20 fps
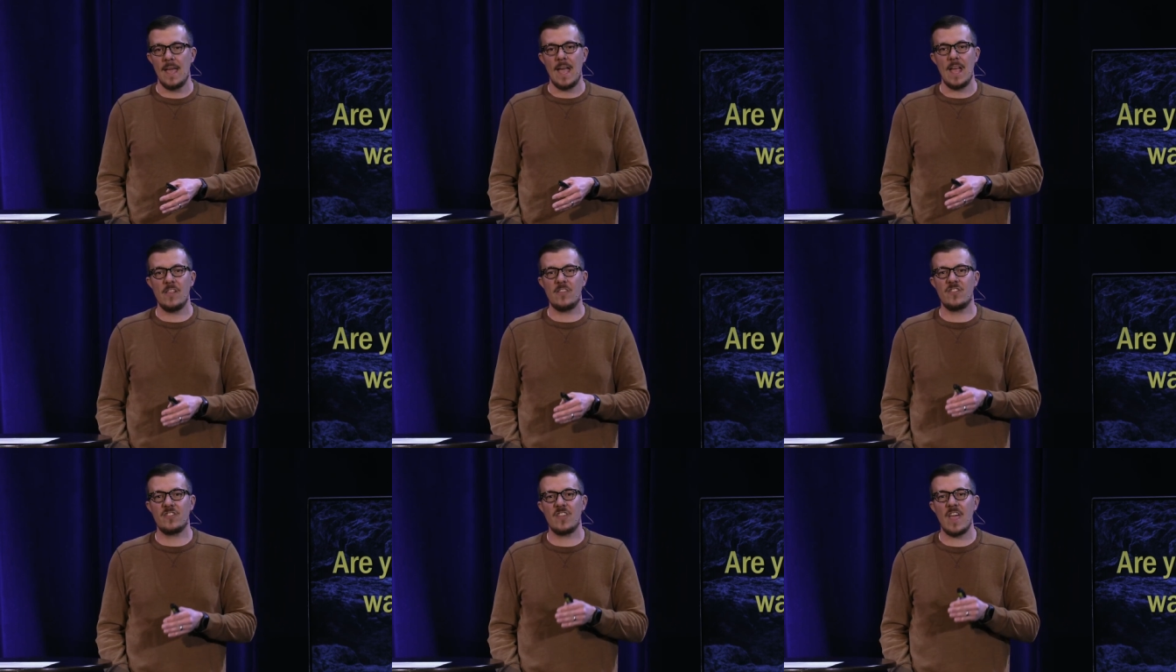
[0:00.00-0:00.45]

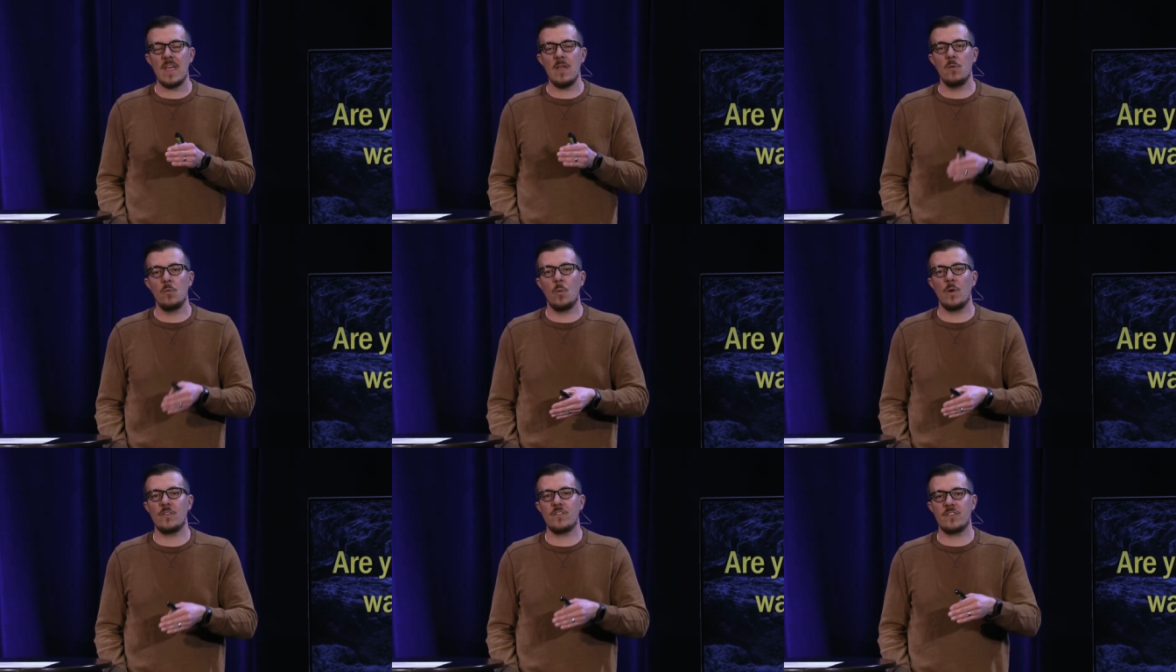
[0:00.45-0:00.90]
And
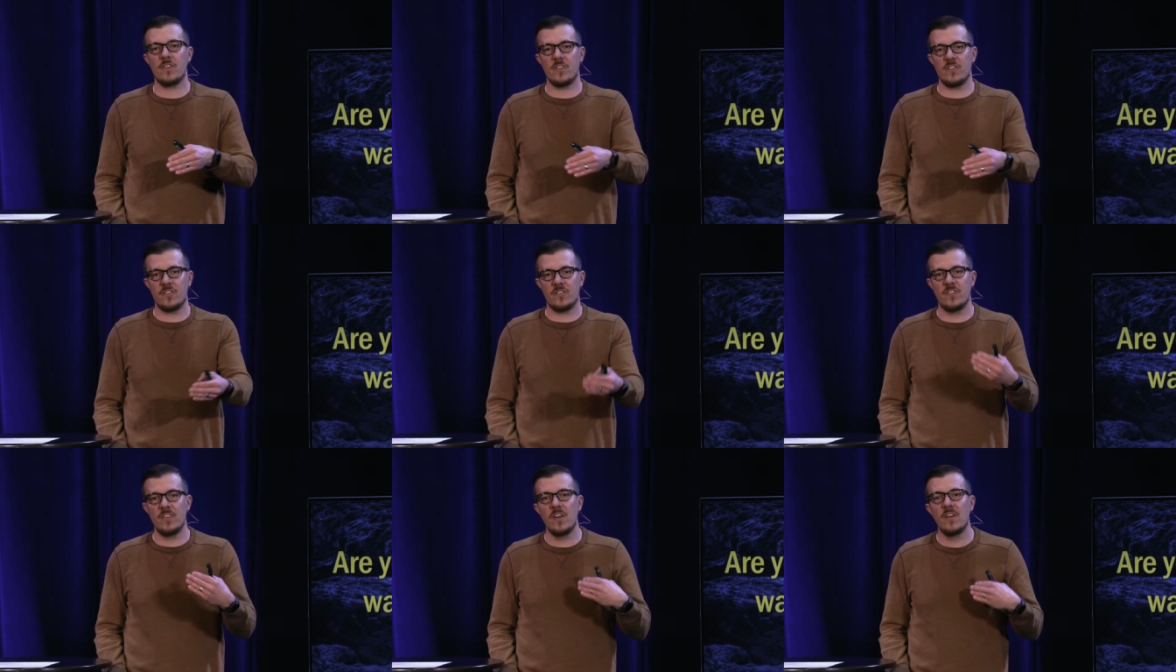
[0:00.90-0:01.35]
Satan wants to
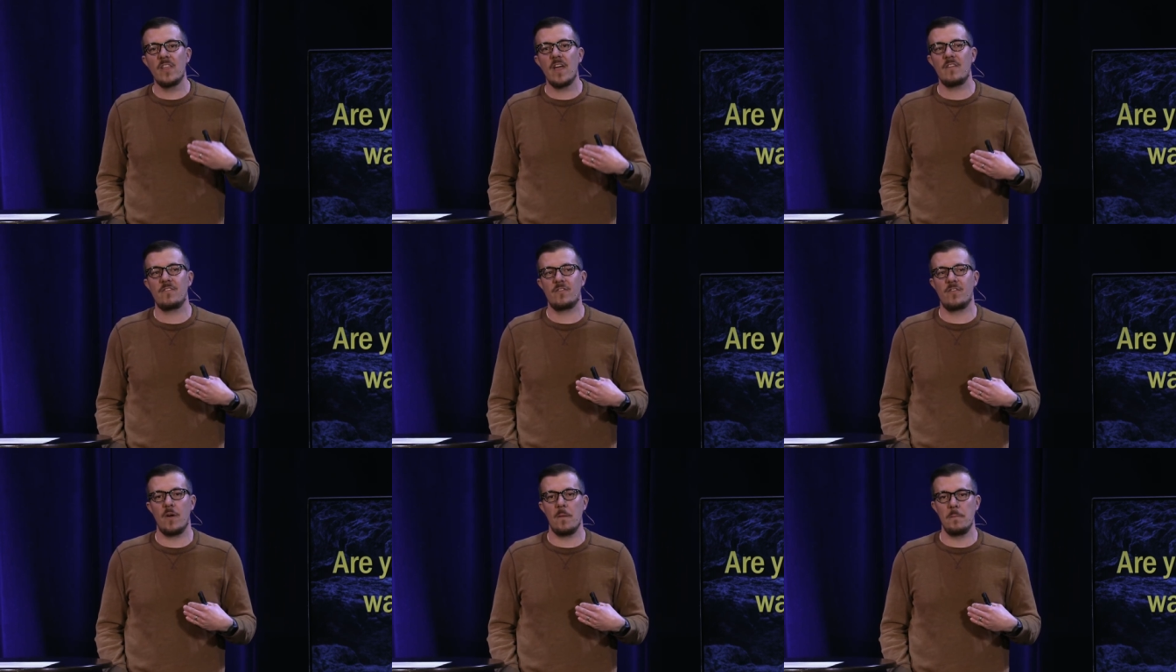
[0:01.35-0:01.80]
steal
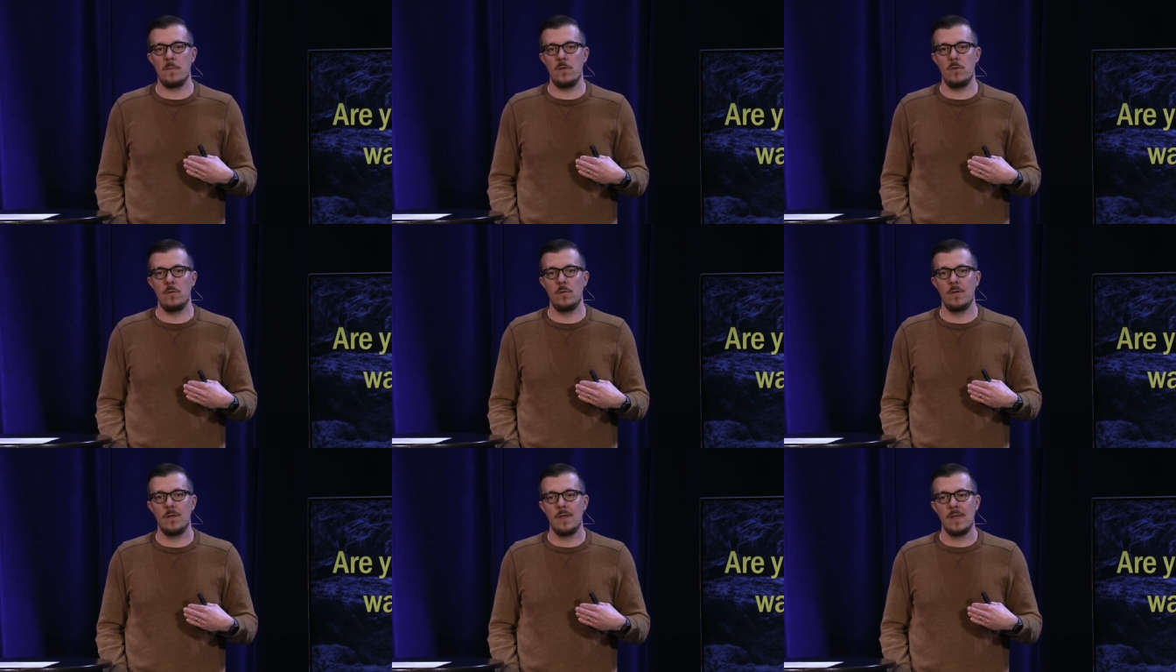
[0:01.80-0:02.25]
that from
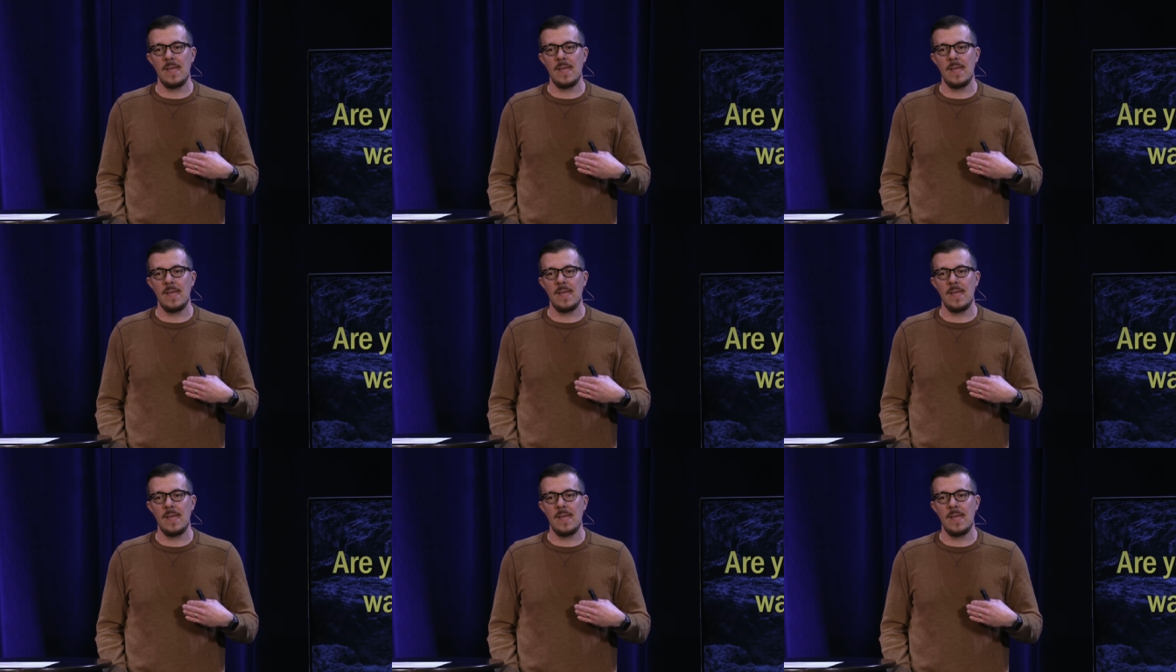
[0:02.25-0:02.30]
you.